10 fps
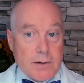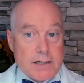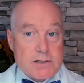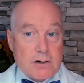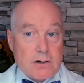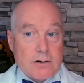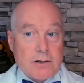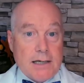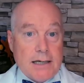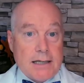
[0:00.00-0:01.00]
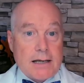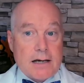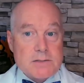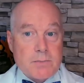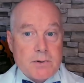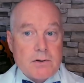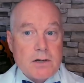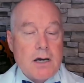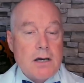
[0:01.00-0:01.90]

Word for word: US that are currently in the hospital,